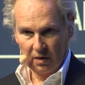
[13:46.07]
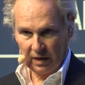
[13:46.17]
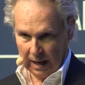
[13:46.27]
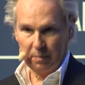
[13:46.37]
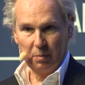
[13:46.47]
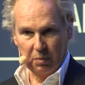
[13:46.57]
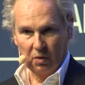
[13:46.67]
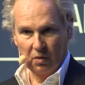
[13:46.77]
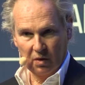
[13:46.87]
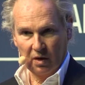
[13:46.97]
capable
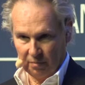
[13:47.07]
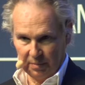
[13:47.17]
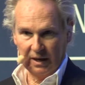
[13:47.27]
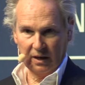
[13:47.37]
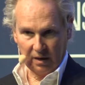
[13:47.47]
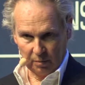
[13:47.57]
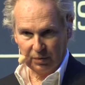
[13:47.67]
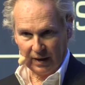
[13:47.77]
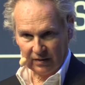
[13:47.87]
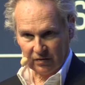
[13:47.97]
of being
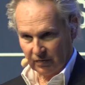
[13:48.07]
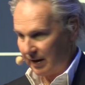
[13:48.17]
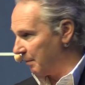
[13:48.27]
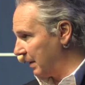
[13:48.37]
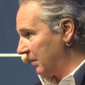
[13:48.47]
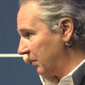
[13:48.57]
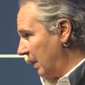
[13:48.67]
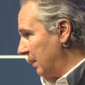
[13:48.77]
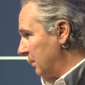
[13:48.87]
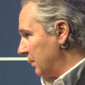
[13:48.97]
complex, if that makes
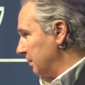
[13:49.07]
sense.